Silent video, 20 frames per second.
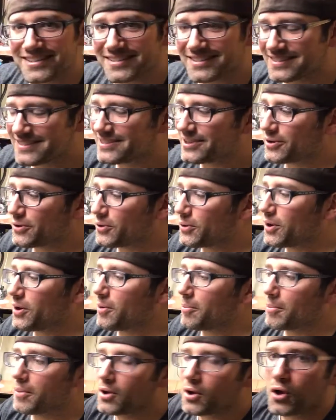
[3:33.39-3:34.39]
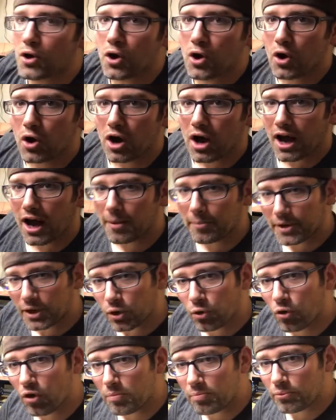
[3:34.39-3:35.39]
So I'm
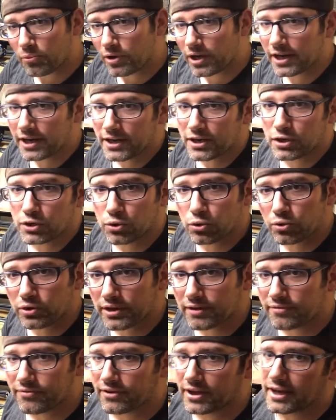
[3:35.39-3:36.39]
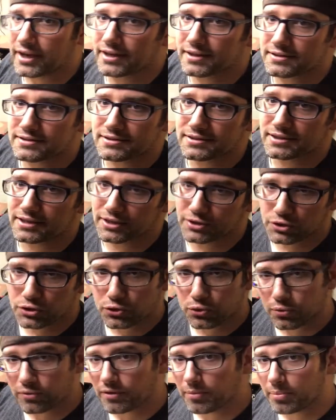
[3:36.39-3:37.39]
incorporating cooling fans in
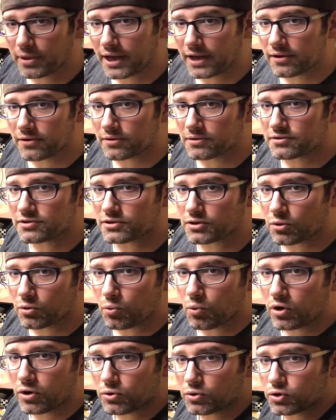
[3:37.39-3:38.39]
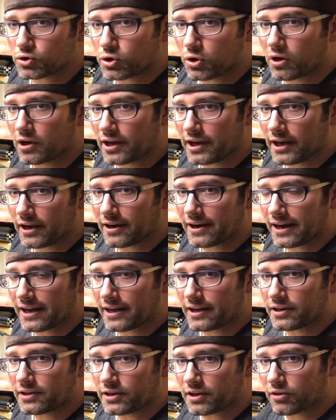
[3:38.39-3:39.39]
two of the panels. So one will draw air
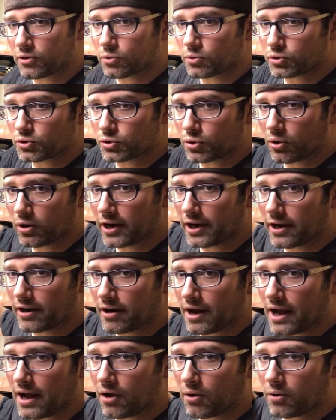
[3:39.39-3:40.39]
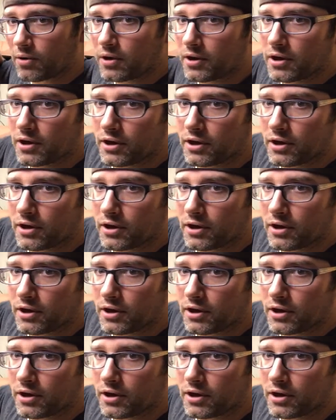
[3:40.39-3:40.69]
in, the other will draw air out,